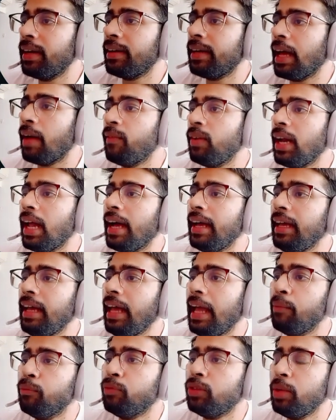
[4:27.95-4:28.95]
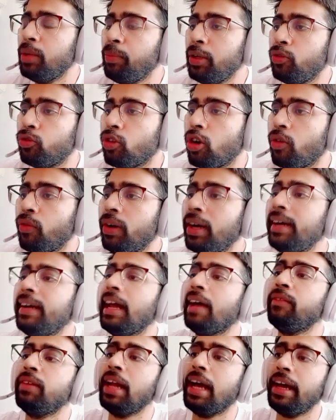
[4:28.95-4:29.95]
tavily mcp server
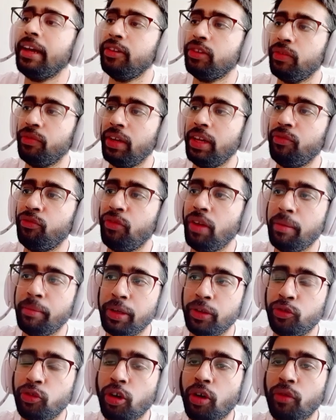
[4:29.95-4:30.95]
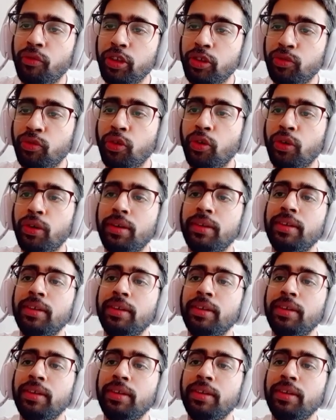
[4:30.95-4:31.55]
tavily is a very famous service for